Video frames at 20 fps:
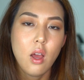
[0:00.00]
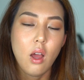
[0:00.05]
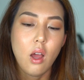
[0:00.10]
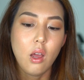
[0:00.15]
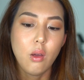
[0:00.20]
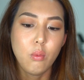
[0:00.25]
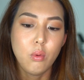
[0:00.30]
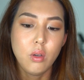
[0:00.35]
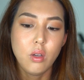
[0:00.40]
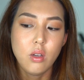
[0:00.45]

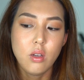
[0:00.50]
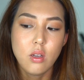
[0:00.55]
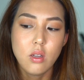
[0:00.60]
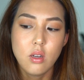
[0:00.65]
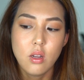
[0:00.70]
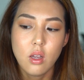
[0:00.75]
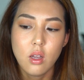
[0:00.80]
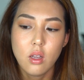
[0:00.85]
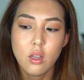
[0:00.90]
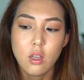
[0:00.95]
I
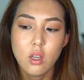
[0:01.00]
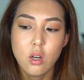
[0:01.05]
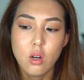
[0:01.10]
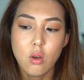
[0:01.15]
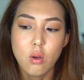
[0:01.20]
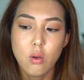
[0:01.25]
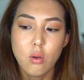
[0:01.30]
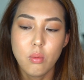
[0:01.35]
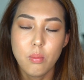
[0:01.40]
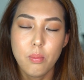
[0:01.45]
would, you
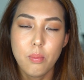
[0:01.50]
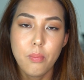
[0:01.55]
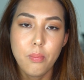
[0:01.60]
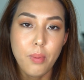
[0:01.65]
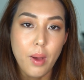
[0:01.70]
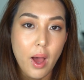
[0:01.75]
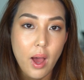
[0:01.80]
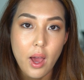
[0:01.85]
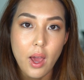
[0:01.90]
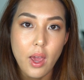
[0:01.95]
know,
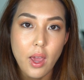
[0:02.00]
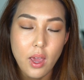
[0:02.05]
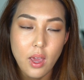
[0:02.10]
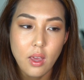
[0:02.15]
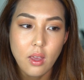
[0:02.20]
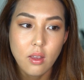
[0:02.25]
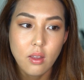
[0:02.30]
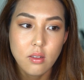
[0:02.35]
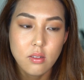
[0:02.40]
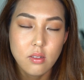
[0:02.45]

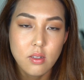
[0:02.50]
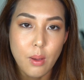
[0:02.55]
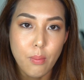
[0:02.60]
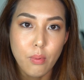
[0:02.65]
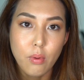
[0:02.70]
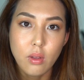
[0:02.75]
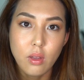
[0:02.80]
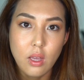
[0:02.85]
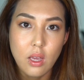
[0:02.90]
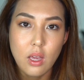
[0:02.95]
buy
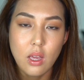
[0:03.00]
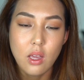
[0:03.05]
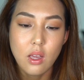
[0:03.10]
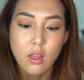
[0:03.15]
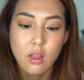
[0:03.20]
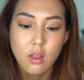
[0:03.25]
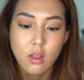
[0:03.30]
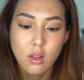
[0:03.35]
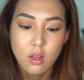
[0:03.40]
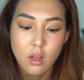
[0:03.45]

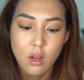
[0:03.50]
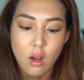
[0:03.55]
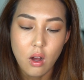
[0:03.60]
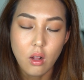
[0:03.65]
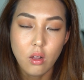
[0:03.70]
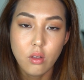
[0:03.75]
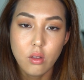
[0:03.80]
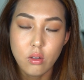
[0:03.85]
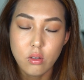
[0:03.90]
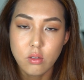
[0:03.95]
separately
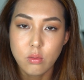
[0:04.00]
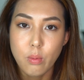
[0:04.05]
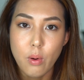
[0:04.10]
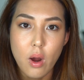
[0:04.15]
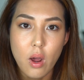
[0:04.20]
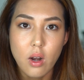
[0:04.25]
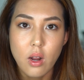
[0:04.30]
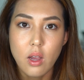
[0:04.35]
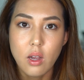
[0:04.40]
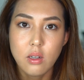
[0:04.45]
all of those
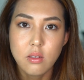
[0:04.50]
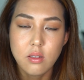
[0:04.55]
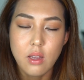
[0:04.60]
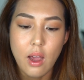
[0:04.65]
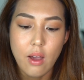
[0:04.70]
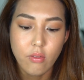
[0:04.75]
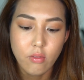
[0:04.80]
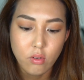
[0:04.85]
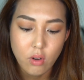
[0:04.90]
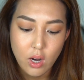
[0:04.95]
products
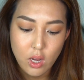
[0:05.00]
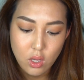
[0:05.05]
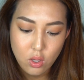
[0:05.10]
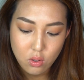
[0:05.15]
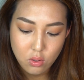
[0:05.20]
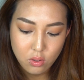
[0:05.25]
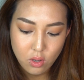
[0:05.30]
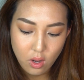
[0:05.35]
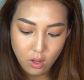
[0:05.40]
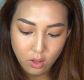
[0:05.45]
after I
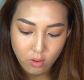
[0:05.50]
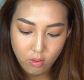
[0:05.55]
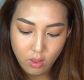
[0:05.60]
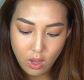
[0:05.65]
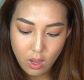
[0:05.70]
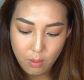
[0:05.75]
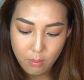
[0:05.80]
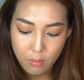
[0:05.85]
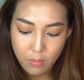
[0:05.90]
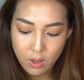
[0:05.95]
use all of
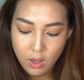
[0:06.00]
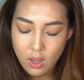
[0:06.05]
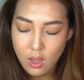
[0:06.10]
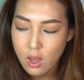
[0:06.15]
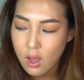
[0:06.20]
them.